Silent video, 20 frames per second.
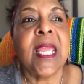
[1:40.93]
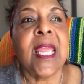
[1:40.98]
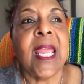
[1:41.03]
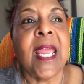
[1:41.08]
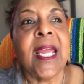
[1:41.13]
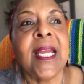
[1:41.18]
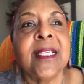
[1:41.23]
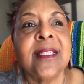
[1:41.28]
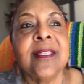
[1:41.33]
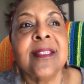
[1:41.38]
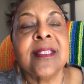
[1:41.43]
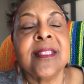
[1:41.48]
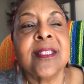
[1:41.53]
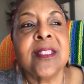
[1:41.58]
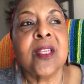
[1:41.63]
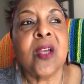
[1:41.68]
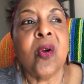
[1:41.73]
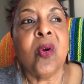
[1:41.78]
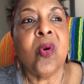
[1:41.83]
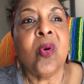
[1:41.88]
And
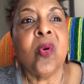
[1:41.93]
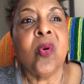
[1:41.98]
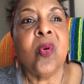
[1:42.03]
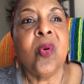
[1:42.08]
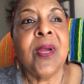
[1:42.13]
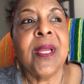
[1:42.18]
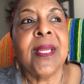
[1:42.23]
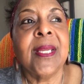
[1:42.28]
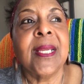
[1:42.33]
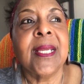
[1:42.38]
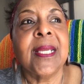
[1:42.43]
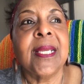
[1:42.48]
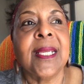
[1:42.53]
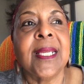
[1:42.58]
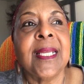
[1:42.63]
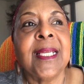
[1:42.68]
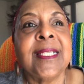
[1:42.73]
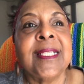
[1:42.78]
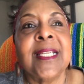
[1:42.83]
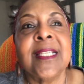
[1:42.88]
so
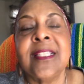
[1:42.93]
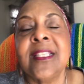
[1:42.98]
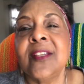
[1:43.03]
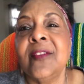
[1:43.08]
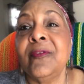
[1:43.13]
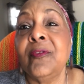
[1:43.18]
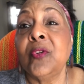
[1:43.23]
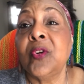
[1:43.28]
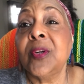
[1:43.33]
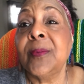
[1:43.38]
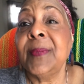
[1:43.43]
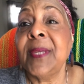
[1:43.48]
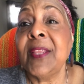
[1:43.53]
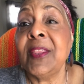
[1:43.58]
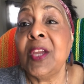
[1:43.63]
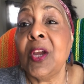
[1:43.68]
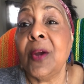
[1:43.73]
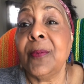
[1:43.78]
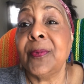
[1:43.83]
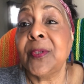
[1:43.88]
it doesn't afford me
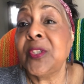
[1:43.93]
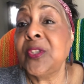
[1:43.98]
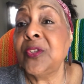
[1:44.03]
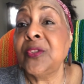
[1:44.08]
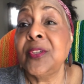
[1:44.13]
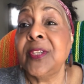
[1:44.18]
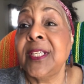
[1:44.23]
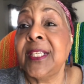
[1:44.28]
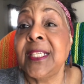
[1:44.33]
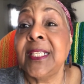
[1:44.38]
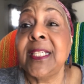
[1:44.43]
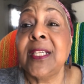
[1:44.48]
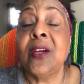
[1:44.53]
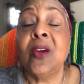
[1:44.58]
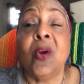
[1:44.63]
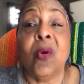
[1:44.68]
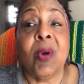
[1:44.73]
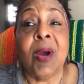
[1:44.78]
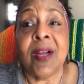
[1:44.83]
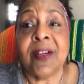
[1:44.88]
the opportunity to
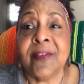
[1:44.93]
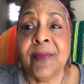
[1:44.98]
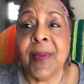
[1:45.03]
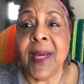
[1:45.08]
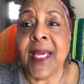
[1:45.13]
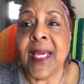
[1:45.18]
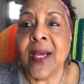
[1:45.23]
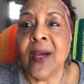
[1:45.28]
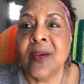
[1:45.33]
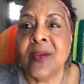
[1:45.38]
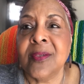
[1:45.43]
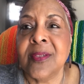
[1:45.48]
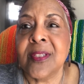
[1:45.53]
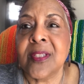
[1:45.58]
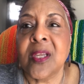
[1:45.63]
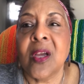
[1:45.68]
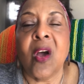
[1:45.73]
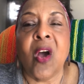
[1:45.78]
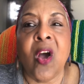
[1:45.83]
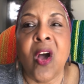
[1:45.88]
go out of my house
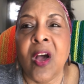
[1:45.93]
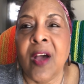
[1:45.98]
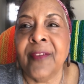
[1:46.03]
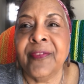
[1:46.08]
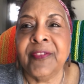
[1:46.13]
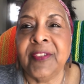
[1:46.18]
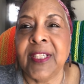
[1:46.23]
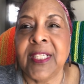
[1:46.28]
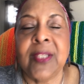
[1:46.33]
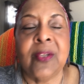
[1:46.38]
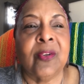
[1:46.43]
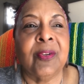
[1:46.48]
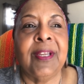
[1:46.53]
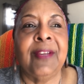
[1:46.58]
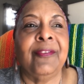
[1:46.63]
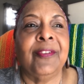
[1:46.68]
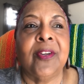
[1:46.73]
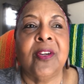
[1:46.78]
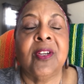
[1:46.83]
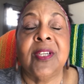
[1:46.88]
often or
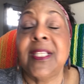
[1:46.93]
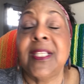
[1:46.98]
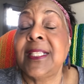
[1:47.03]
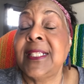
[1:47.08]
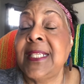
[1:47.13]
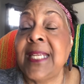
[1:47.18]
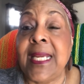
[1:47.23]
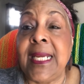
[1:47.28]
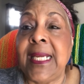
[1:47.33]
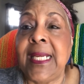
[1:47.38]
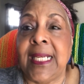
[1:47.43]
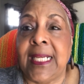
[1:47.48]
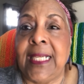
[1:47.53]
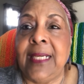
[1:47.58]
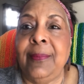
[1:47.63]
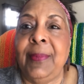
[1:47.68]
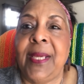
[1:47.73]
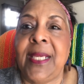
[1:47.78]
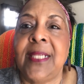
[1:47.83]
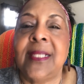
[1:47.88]
even on a daily
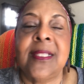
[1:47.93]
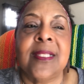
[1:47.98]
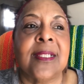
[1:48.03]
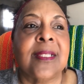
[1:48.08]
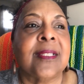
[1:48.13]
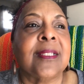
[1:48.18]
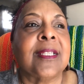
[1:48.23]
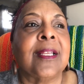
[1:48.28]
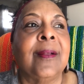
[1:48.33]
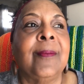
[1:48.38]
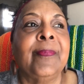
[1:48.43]
basis.